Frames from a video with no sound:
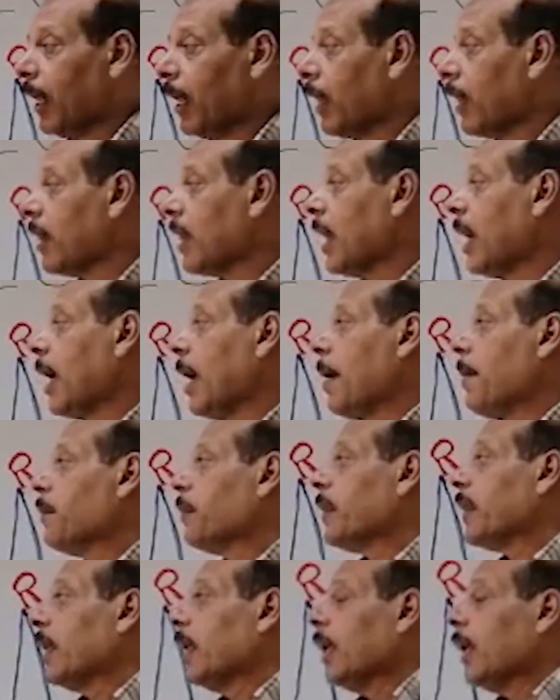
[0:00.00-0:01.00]

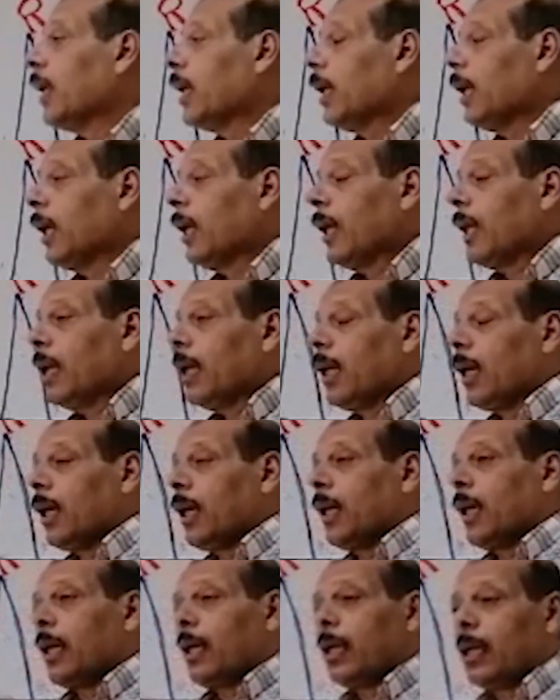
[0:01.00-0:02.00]
The
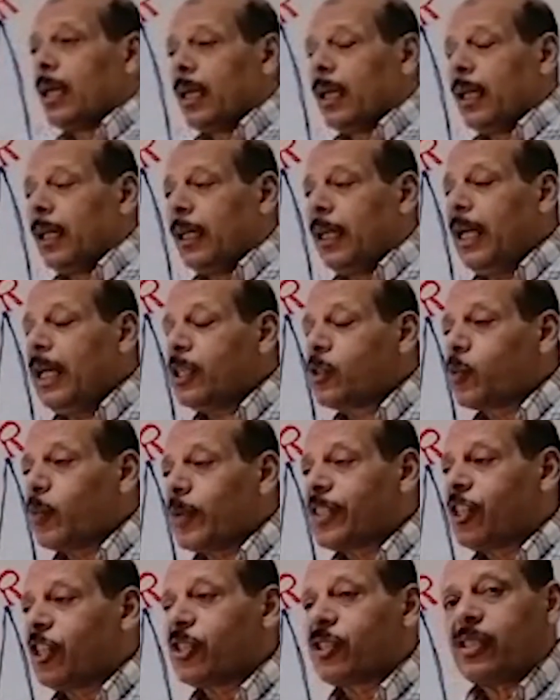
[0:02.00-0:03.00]
leads
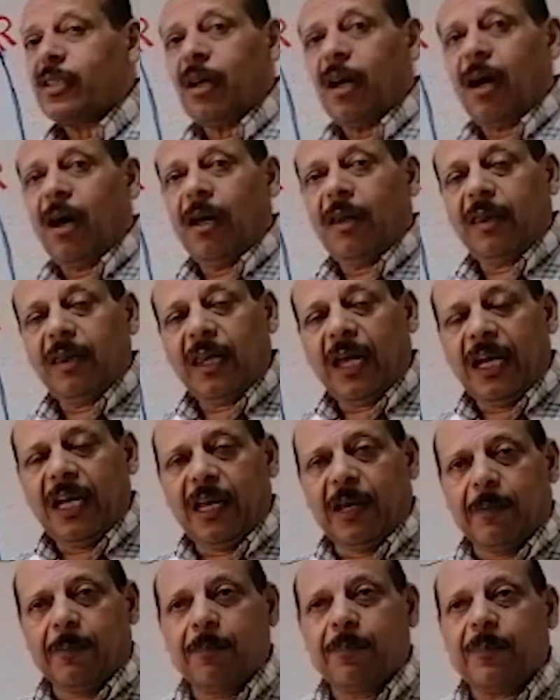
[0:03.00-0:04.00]
which is on the
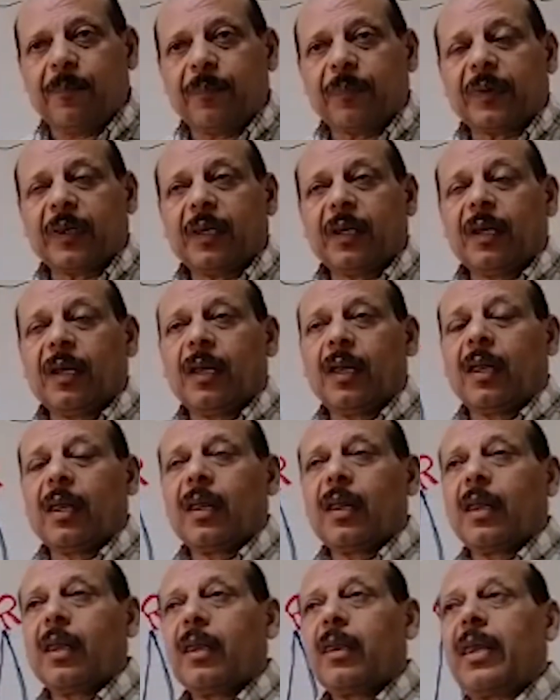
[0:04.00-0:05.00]
limb,
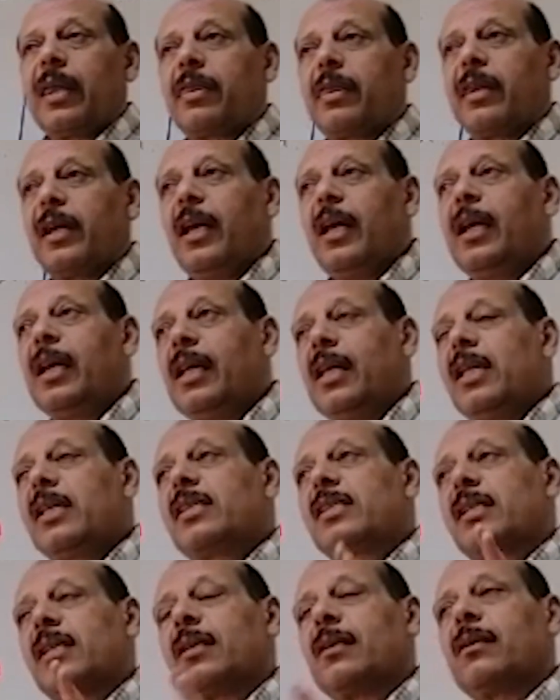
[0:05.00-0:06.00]
the 3
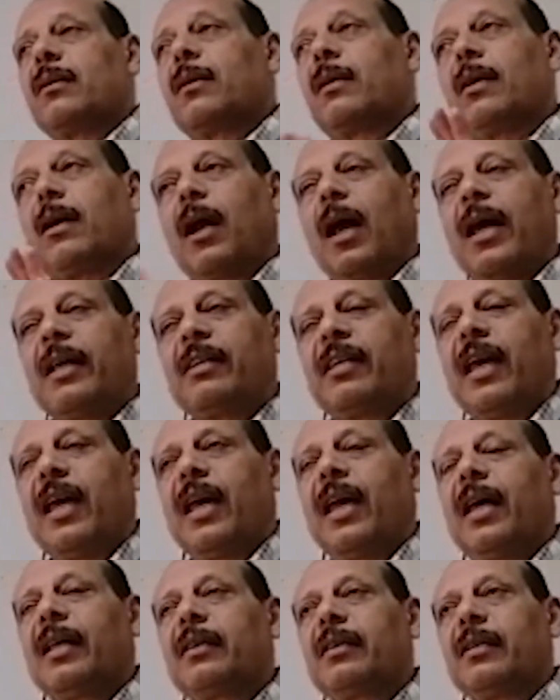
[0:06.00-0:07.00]
leads, right
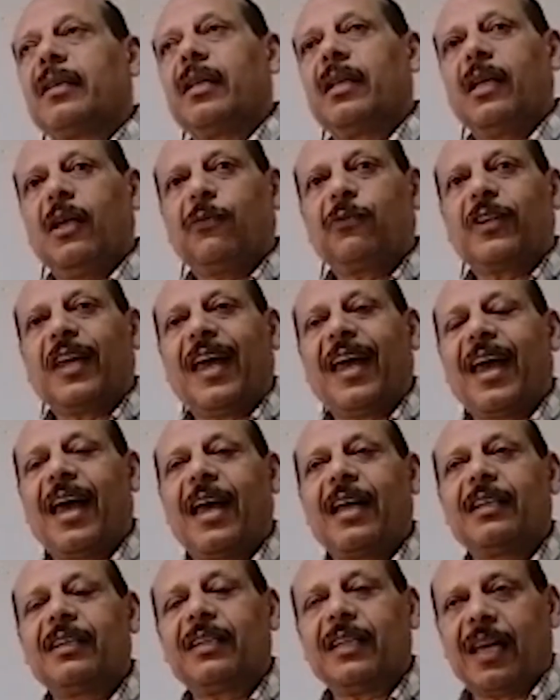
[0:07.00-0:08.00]
hand,
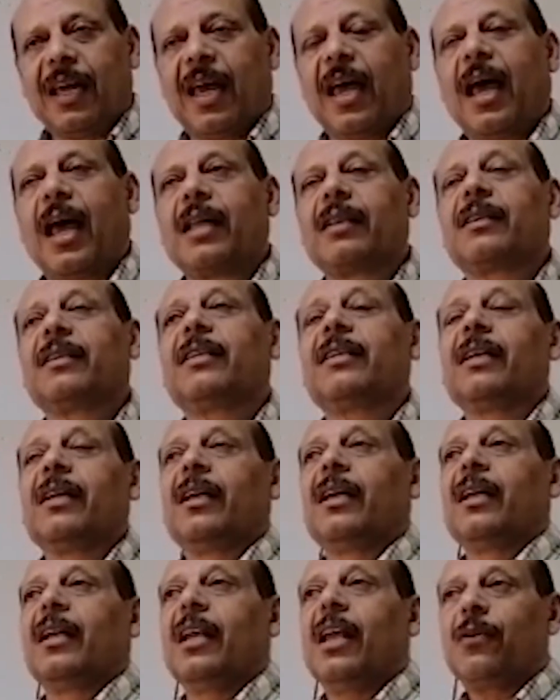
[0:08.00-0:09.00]
and
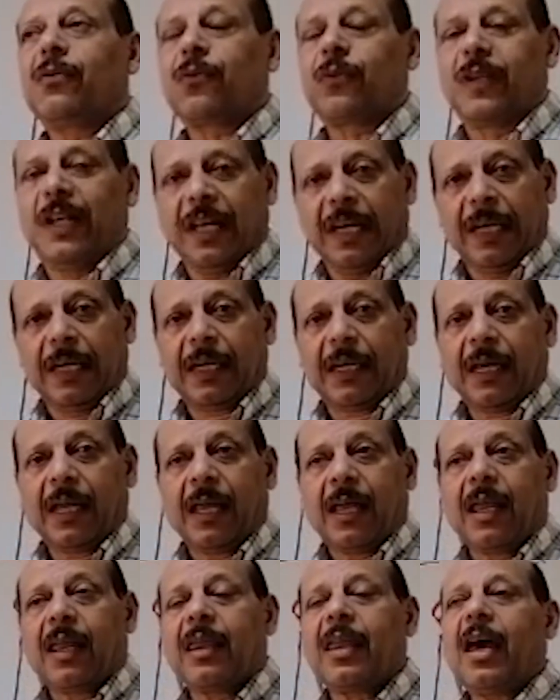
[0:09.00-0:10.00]
left leg,
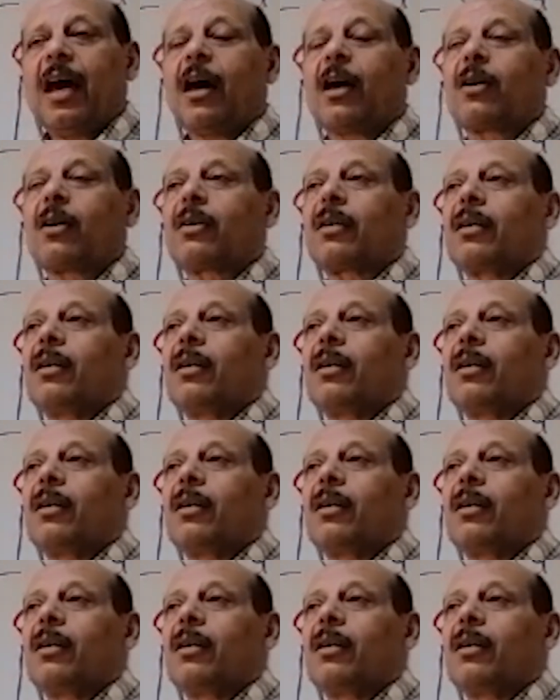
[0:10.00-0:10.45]
they are